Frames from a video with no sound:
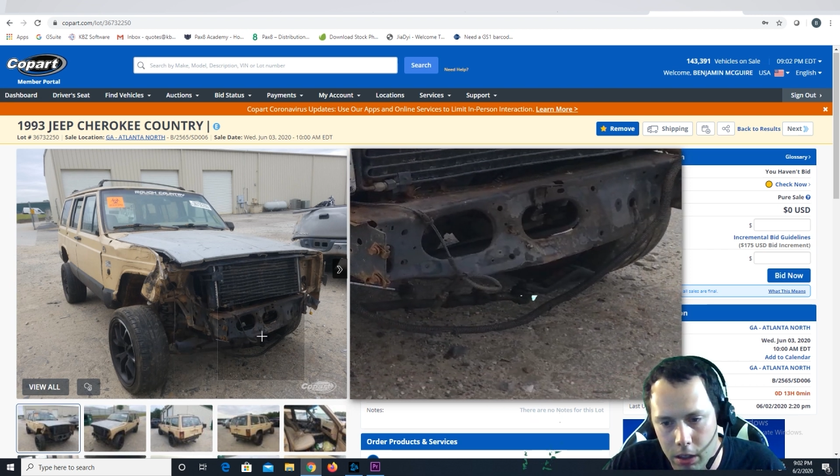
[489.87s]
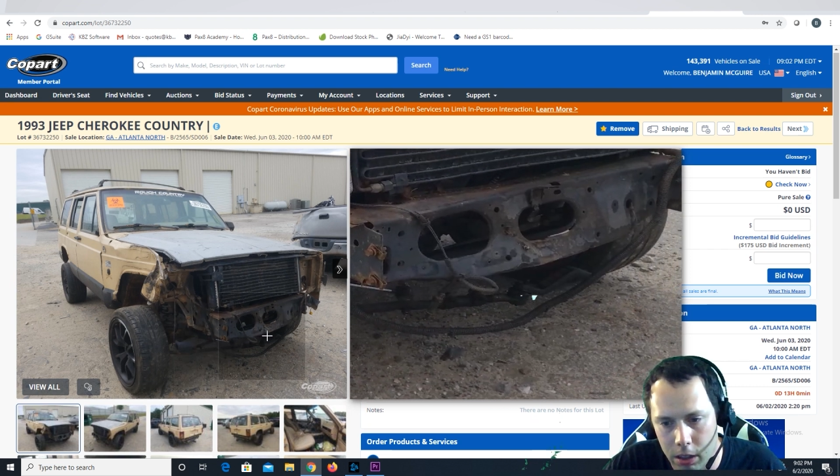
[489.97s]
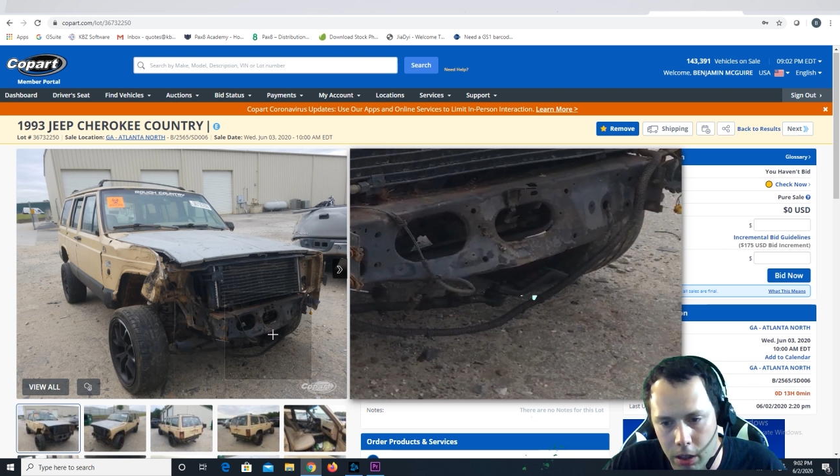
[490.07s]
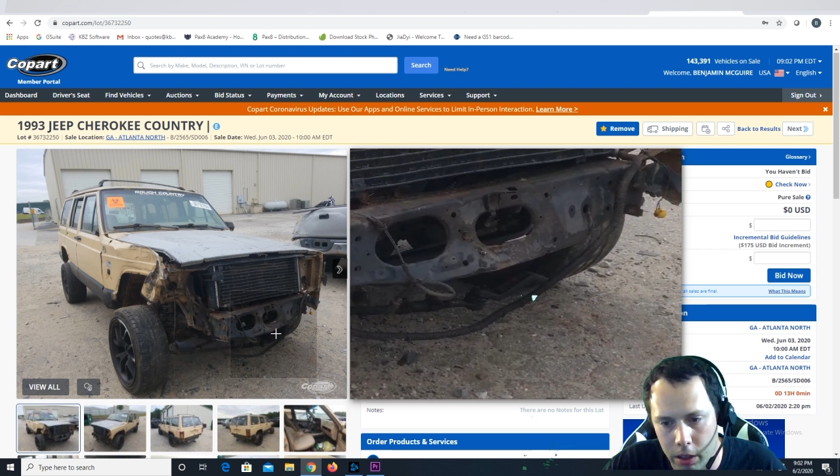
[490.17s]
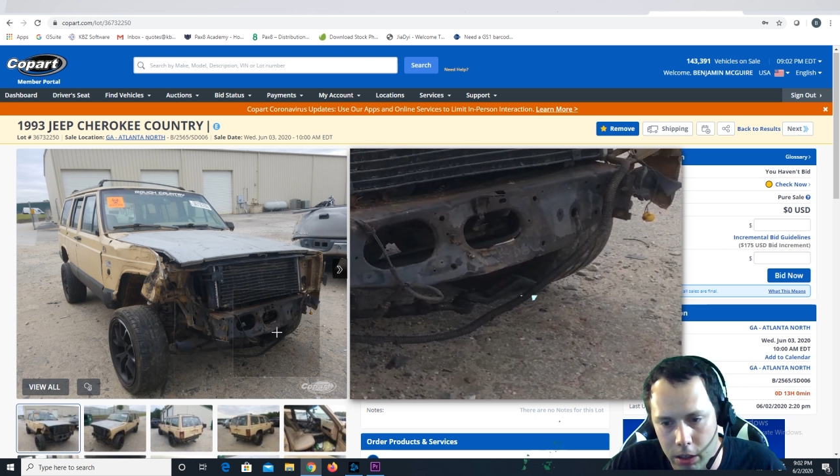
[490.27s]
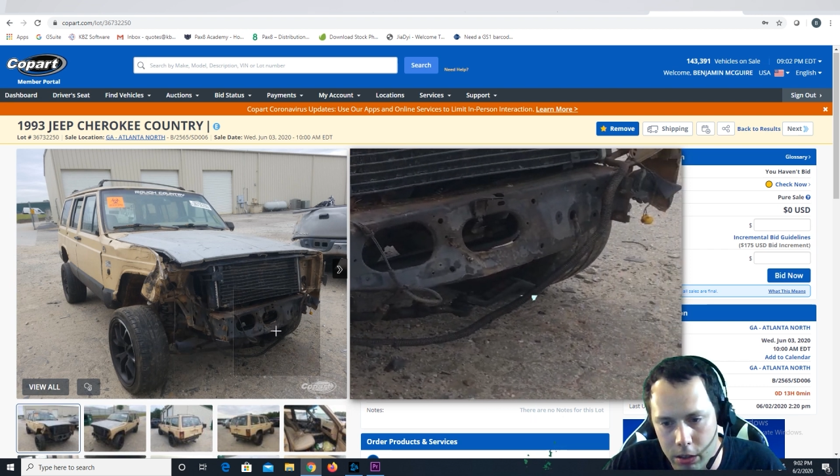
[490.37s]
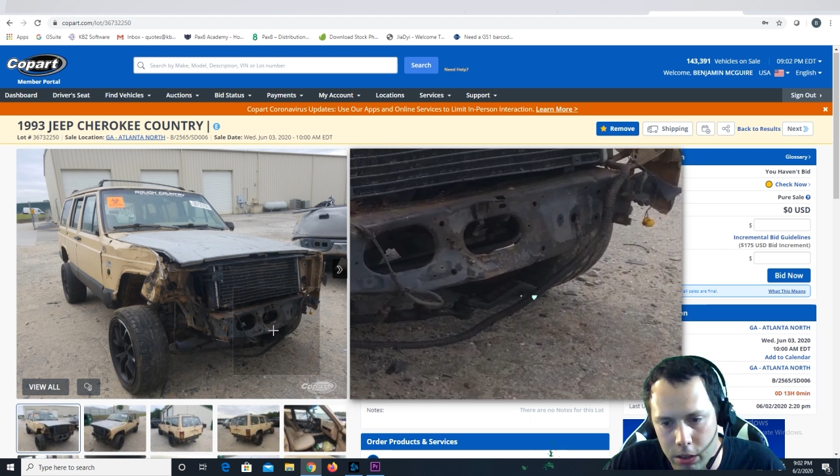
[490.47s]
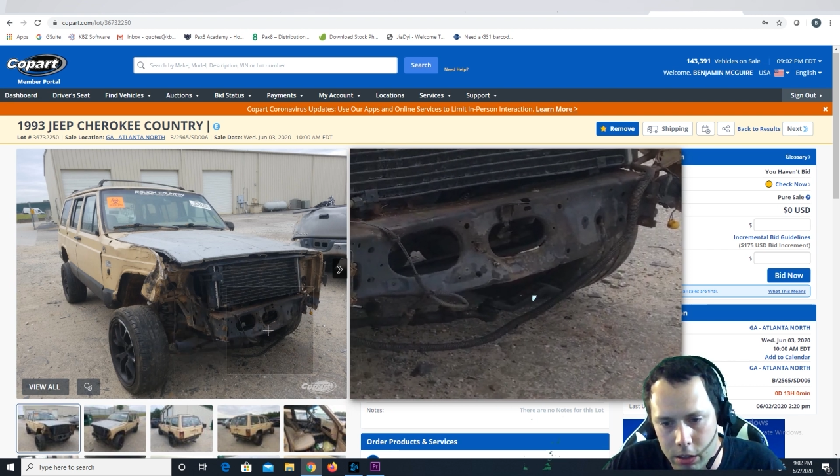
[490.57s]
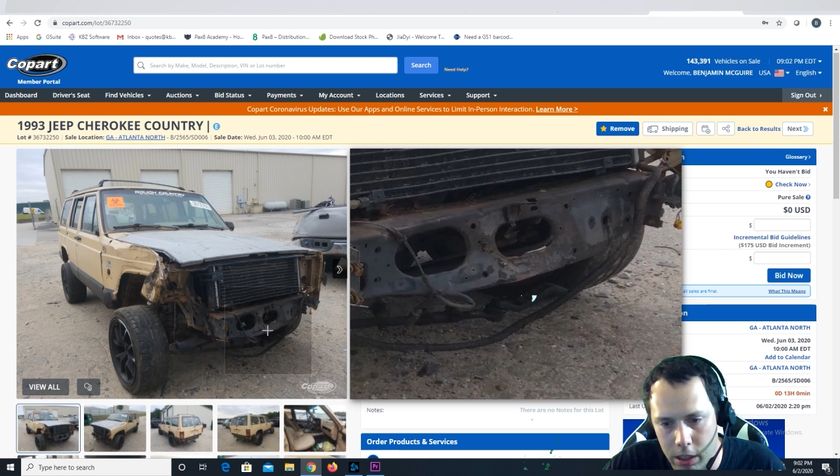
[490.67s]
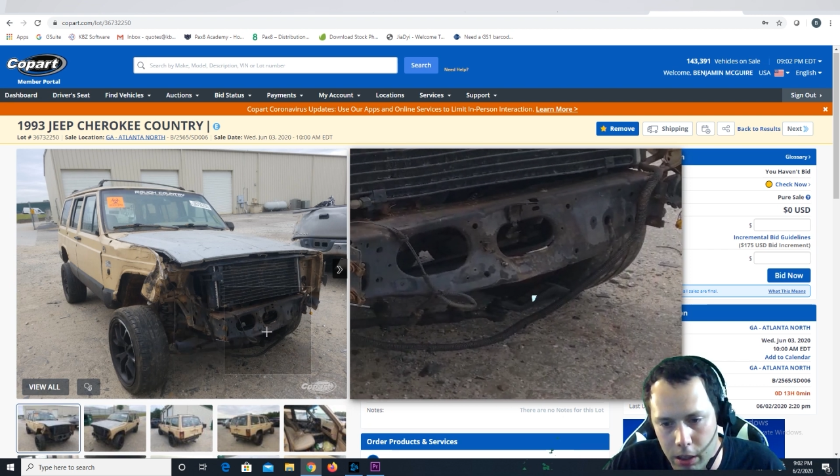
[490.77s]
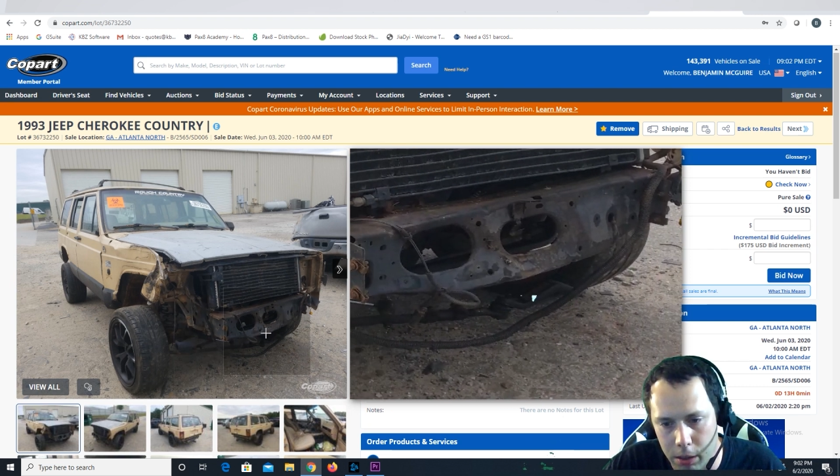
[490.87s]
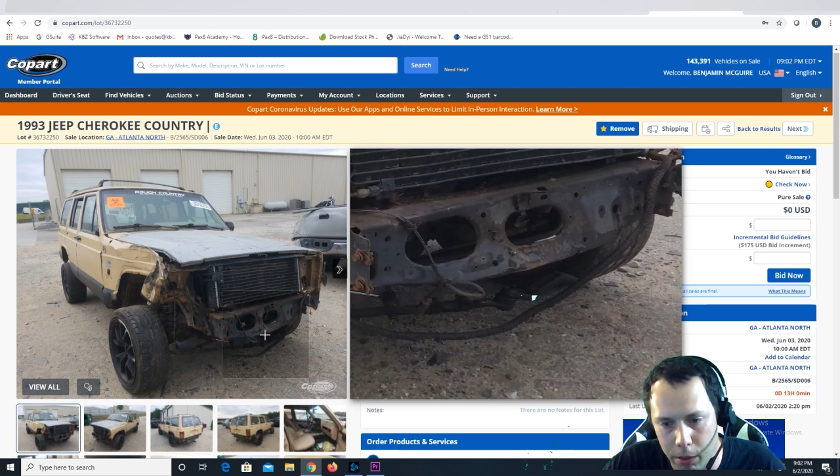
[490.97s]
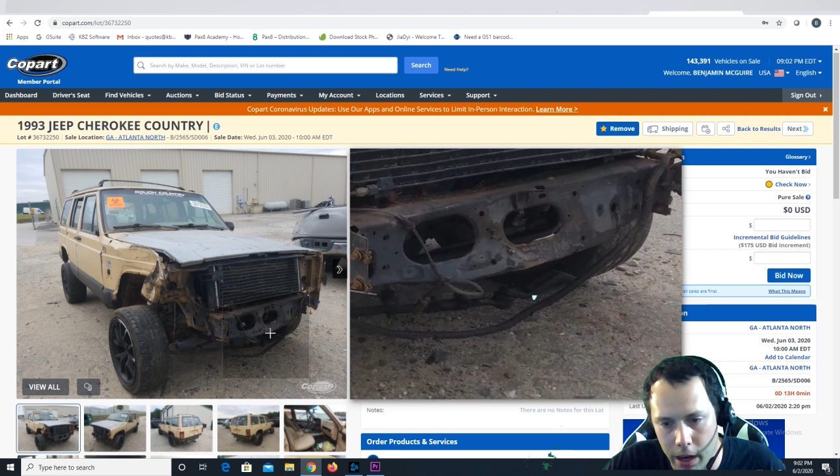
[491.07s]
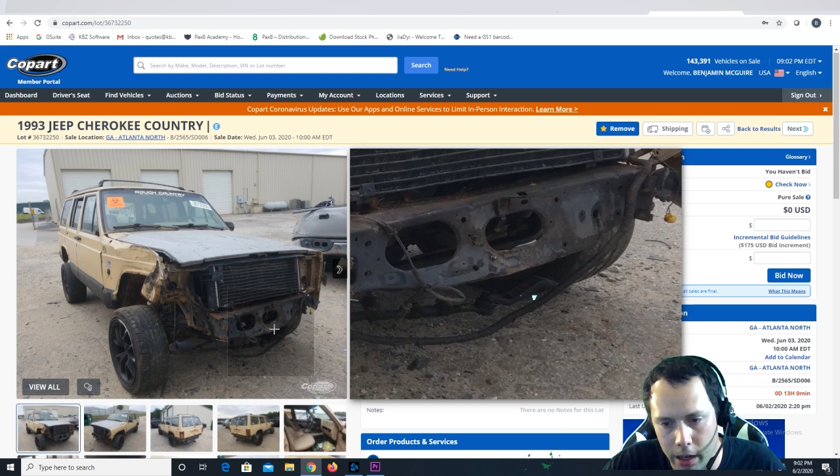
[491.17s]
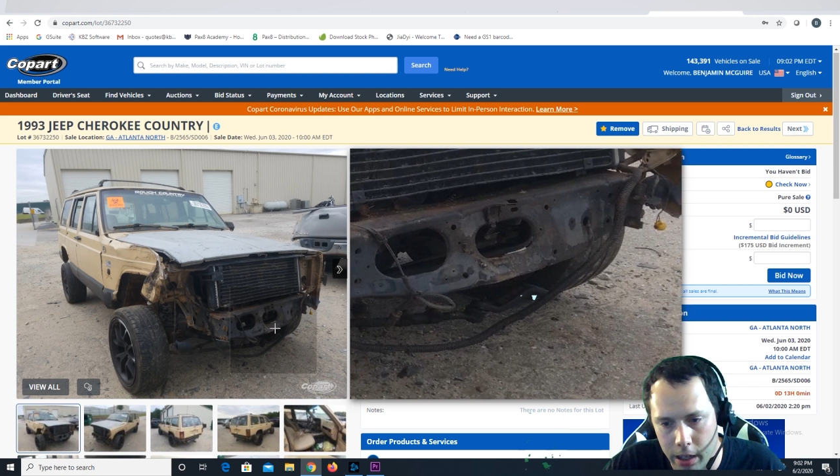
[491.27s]
Here's the steering
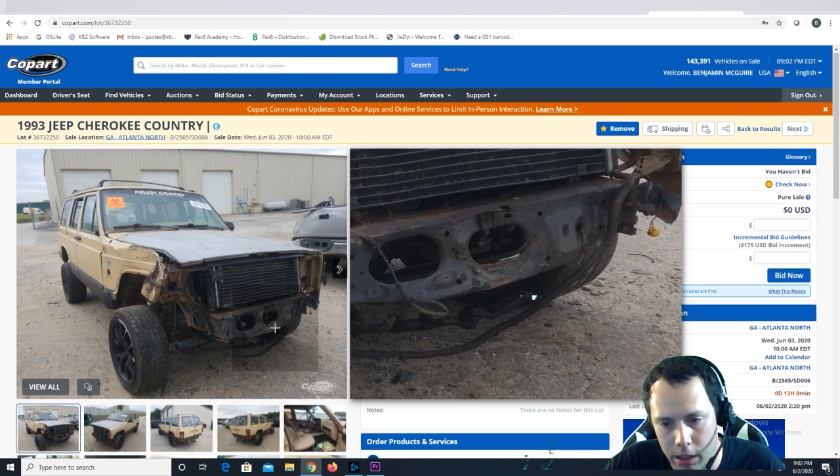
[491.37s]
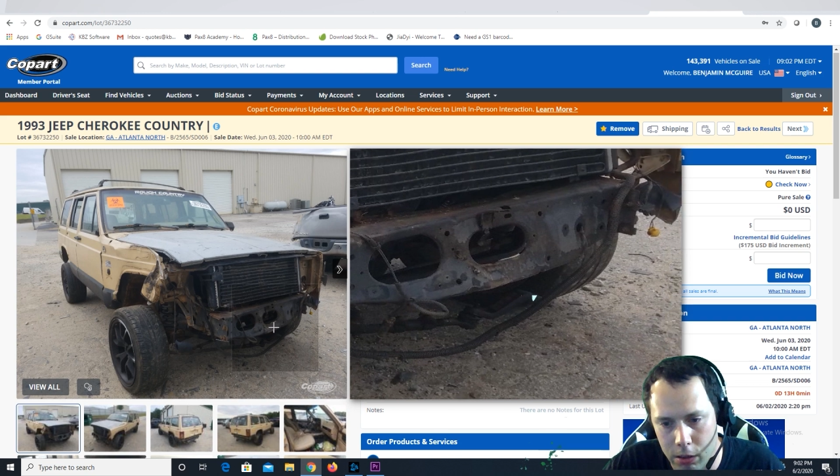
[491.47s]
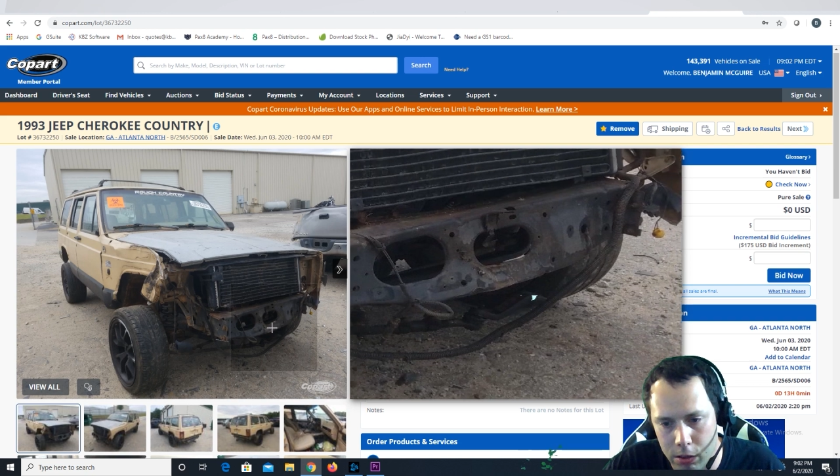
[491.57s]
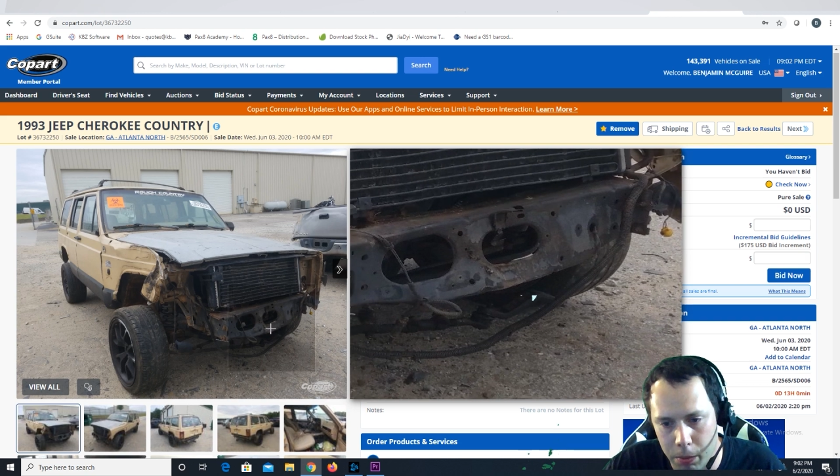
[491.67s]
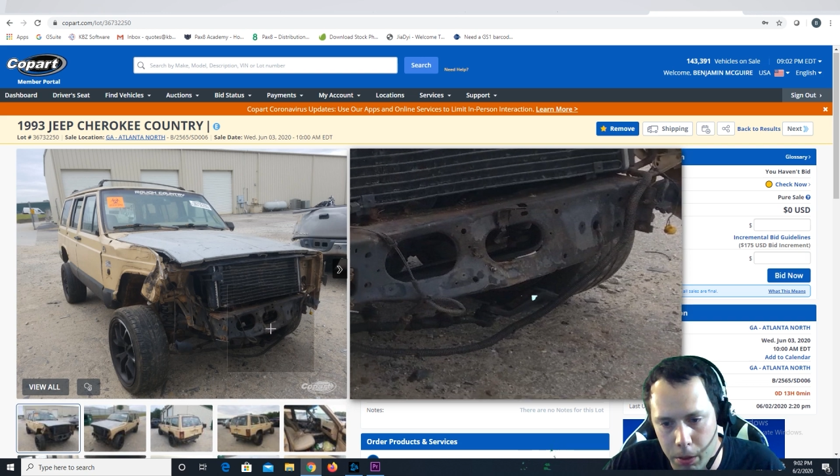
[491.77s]
bracket that goes over